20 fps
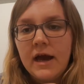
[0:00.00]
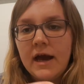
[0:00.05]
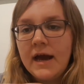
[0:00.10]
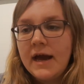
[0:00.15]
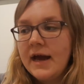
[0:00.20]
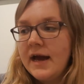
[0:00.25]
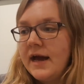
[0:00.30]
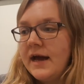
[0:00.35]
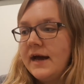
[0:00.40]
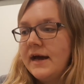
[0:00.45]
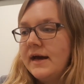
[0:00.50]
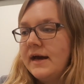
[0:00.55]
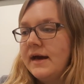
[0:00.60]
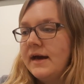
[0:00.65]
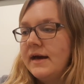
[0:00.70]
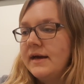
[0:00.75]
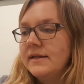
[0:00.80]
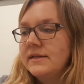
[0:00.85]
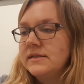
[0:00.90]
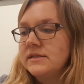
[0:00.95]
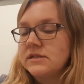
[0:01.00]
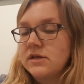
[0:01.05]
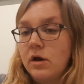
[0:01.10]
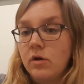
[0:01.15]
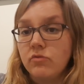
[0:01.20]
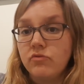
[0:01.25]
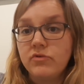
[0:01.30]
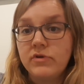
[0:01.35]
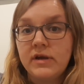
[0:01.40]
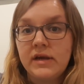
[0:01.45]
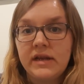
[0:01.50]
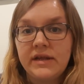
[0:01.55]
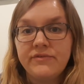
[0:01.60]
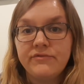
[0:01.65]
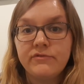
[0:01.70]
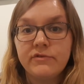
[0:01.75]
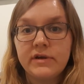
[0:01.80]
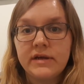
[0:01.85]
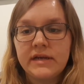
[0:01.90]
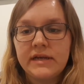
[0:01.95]
And I really,
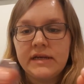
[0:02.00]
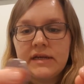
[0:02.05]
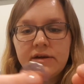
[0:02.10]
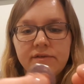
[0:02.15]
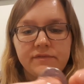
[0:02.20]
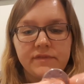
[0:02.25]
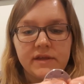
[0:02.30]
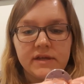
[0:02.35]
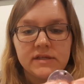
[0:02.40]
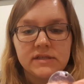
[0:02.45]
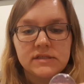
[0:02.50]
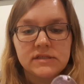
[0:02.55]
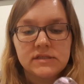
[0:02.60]
really love this.